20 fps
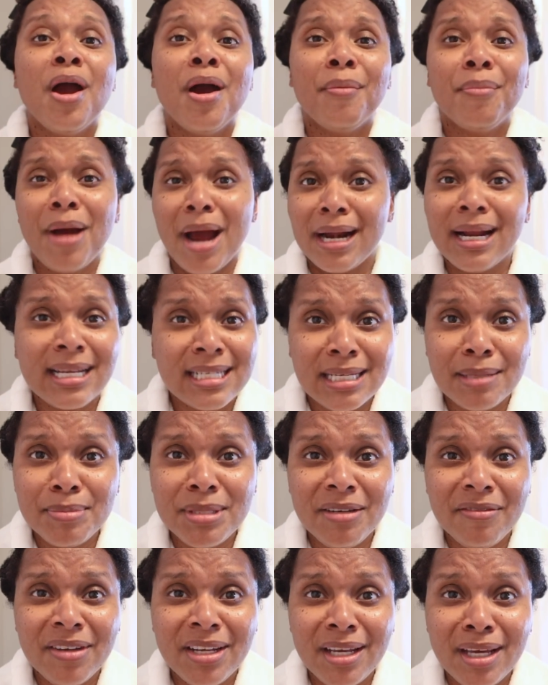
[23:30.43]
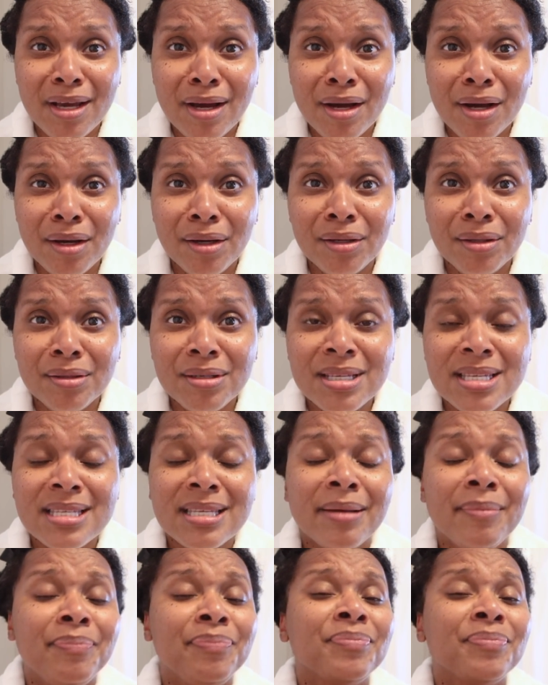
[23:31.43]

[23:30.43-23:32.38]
product empty videos,